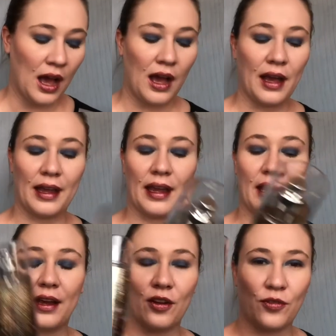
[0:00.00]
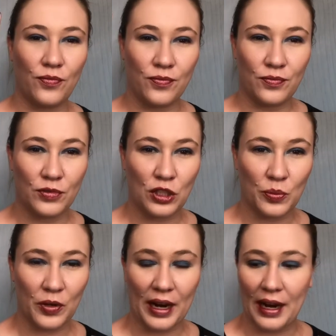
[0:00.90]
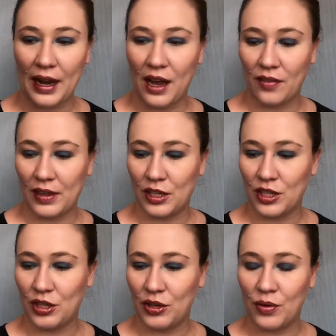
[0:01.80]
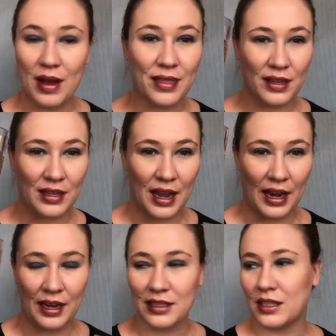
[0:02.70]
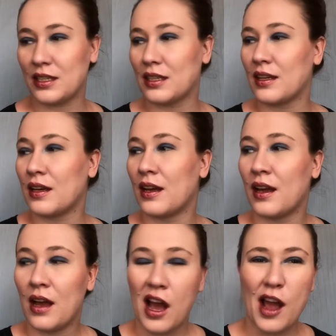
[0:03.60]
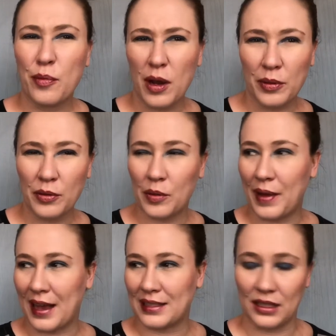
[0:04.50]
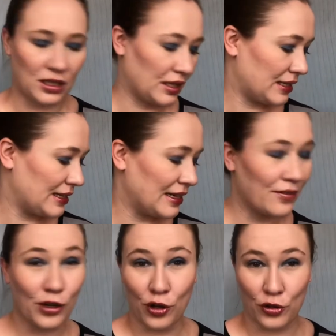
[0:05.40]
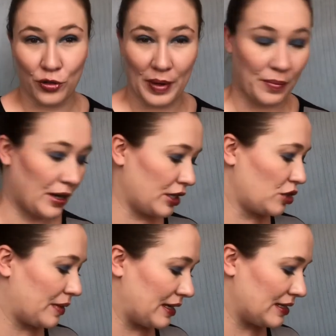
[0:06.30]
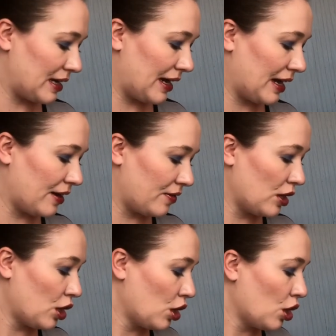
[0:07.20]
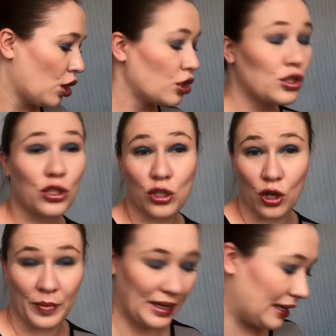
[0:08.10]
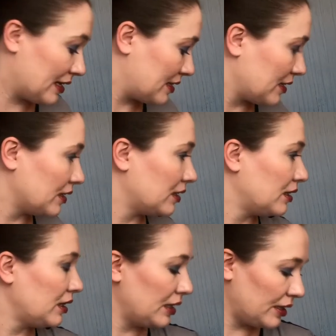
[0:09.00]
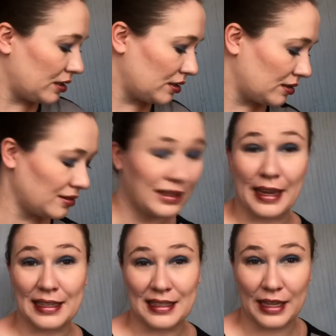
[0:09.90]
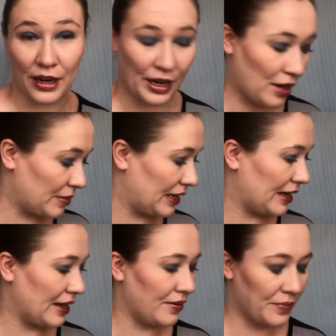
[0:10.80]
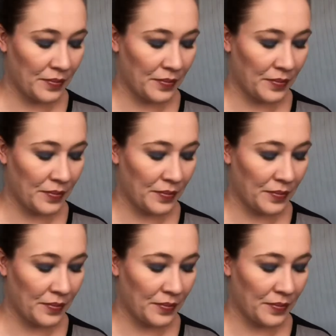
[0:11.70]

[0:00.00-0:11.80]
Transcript: A spray of Into the Night. I probably will pass that along because I never go through my body sprays. I have so many. It's a little like scary how many I have.